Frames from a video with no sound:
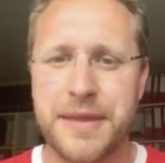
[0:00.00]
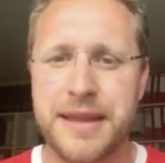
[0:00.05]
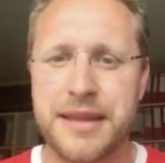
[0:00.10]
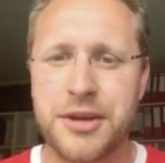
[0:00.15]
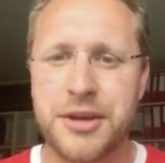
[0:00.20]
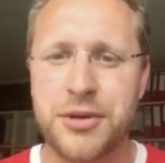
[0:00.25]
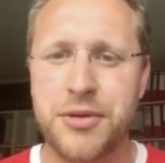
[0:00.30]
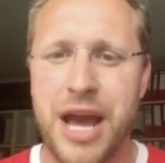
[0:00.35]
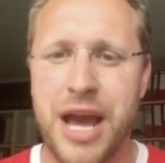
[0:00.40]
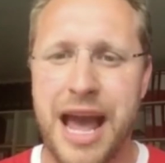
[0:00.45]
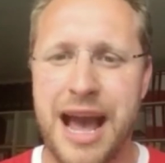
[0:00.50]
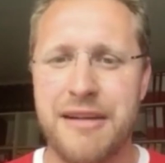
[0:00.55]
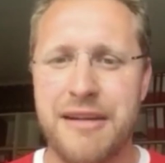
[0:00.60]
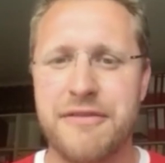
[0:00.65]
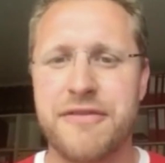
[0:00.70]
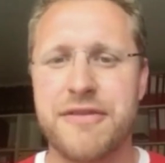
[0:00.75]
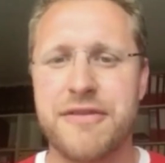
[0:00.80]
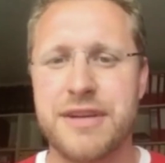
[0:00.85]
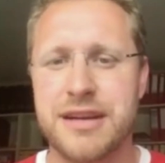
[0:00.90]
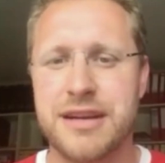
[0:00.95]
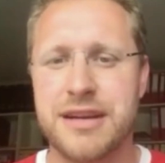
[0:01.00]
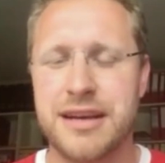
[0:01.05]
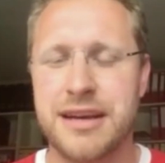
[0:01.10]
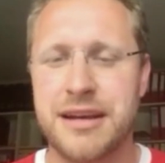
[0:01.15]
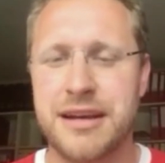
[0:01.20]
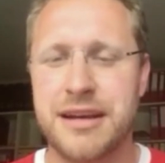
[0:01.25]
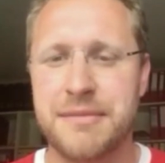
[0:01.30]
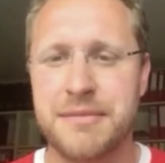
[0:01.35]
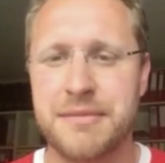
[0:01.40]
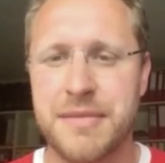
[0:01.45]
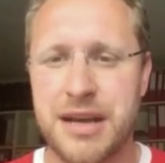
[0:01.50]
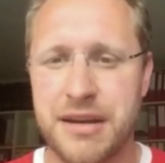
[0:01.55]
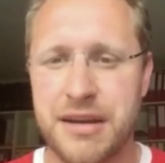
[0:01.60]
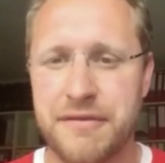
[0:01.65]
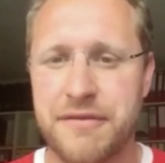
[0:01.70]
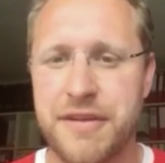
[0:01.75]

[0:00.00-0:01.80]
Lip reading: you have a